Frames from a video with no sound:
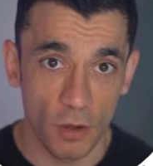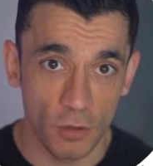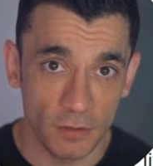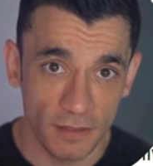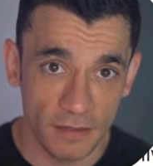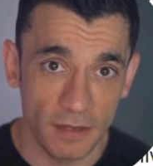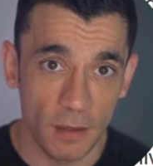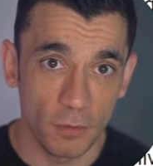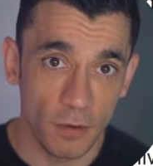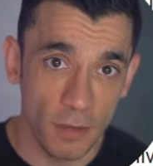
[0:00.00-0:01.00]
on setting
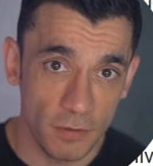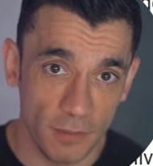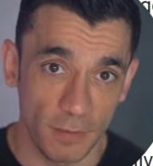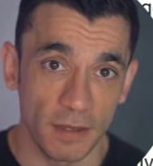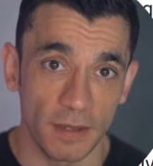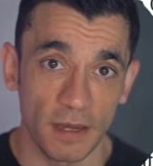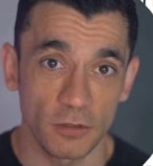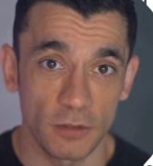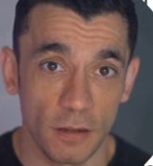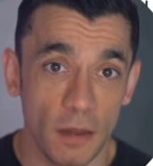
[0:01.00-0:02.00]
up your MCP
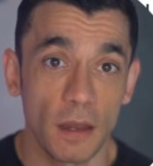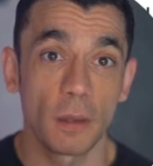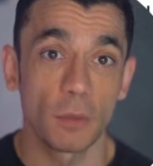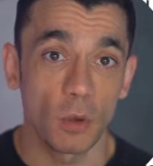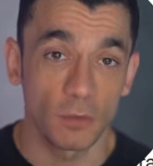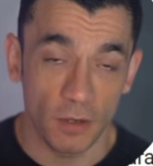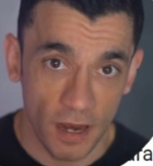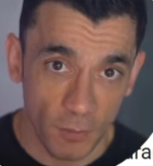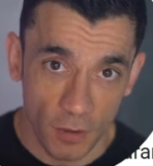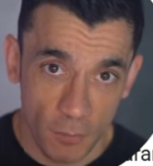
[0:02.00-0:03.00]
connection, a prompt
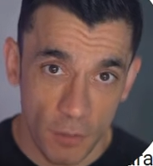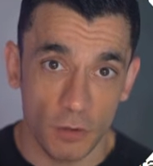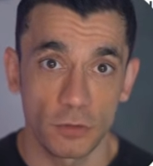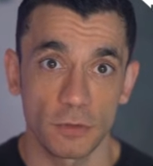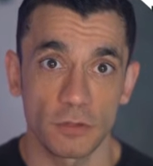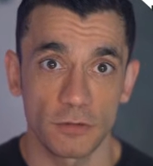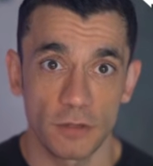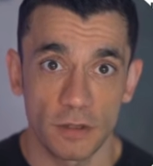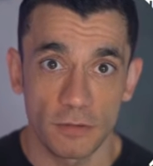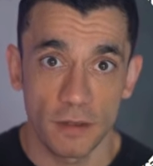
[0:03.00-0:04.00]
library built
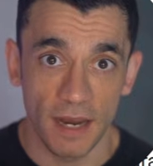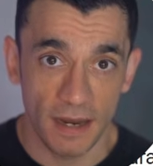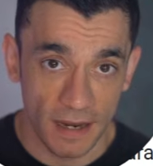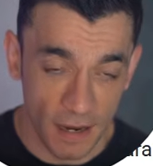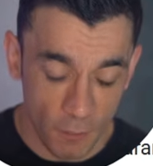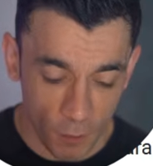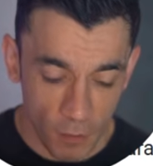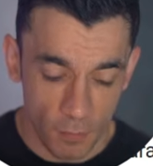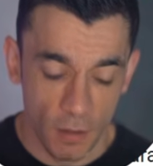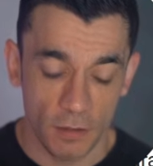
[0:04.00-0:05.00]
specifically for N8N
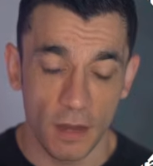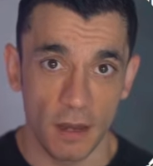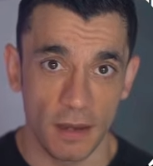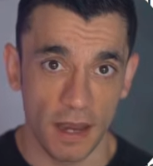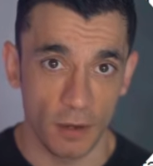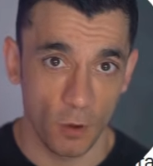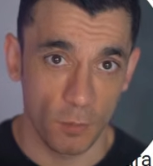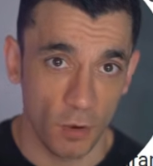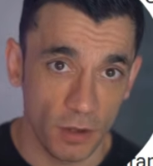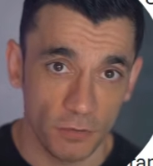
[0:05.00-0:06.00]
workflows like
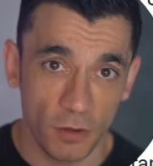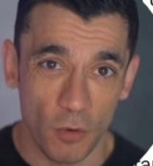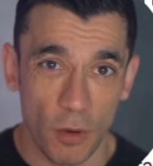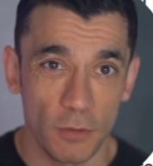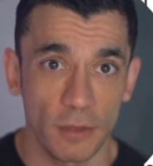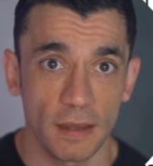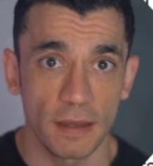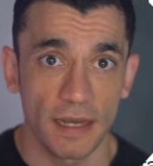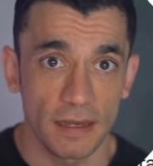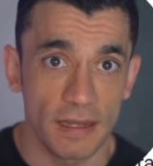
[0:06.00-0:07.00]
onboarding follow-ups,
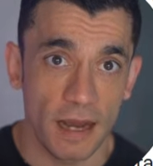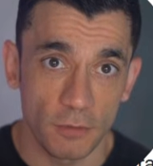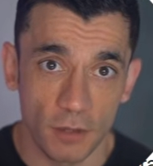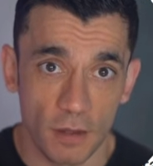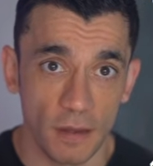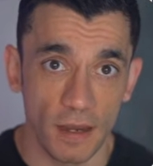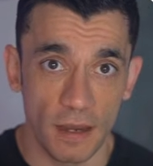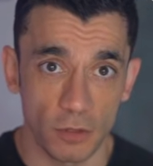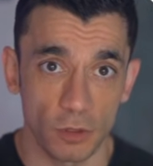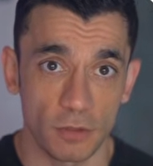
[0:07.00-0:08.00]
lead capture,
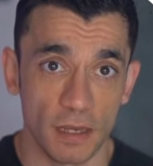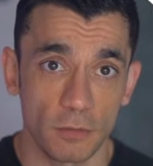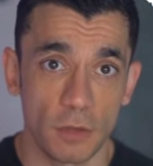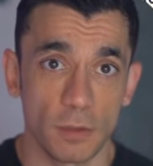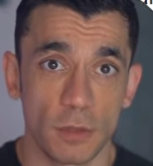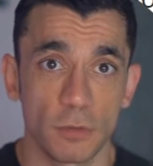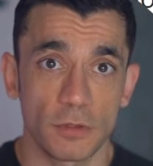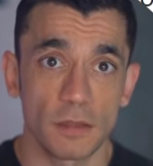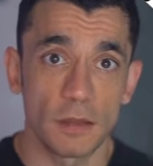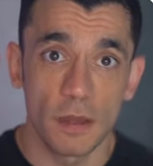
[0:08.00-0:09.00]
and content
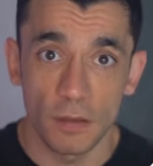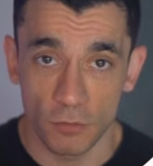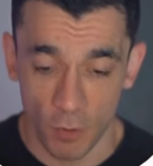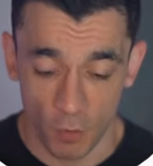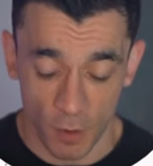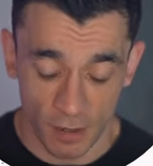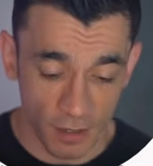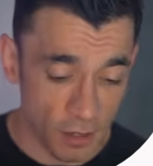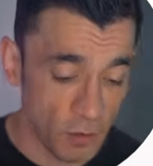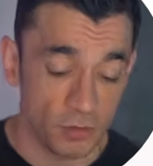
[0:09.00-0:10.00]
repurposing. 4 weekly
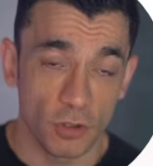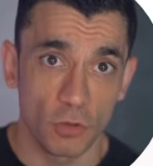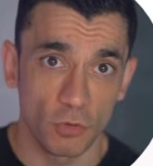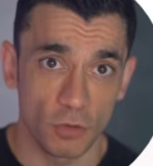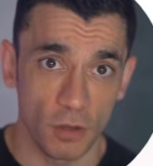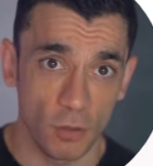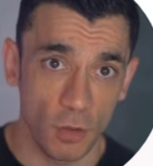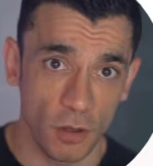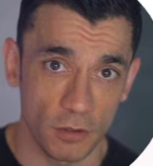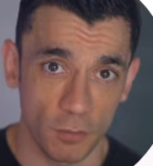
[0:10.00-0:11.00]
coaching calls
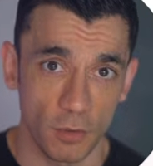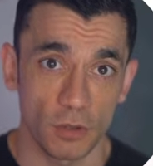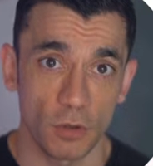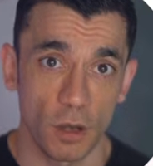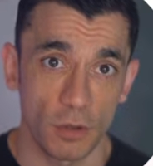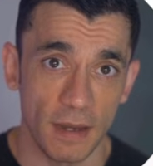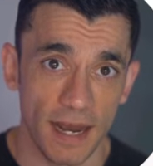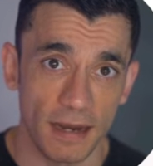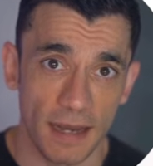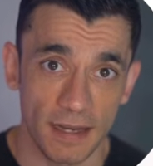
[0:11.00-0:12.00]
where you can bring your own
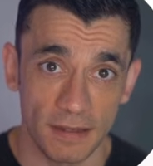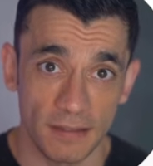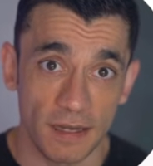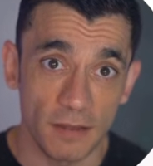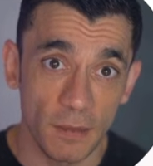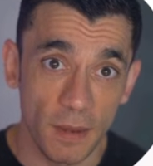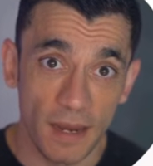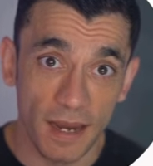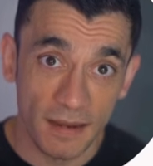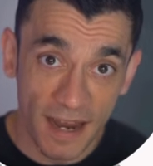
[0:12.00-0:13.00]
N8N setup
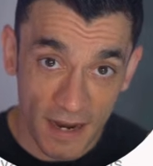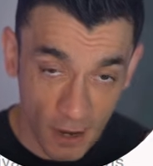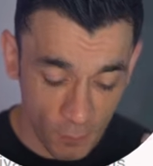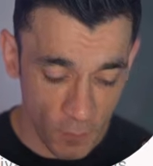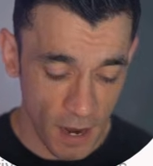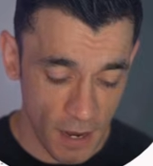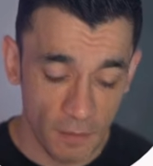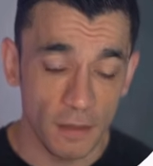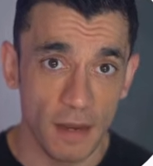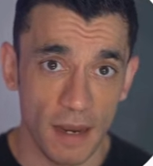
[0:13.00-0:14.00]
and get help
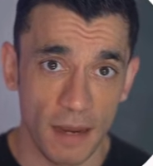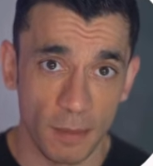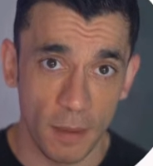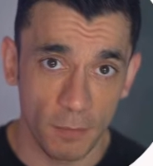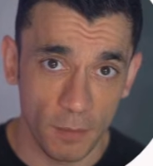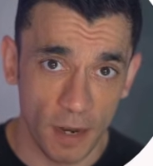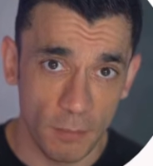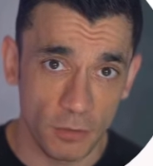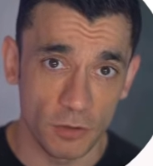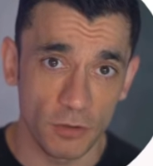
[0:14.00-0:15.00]
live. And a member
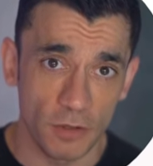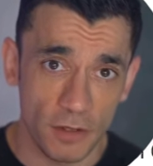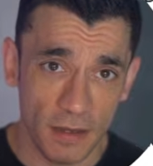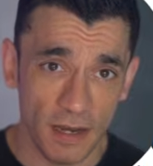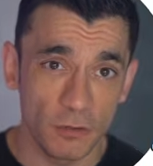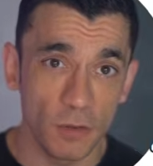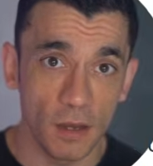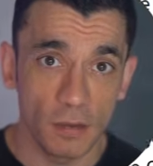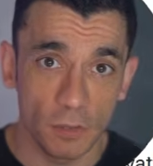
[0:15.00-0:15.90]
map so you can connect with other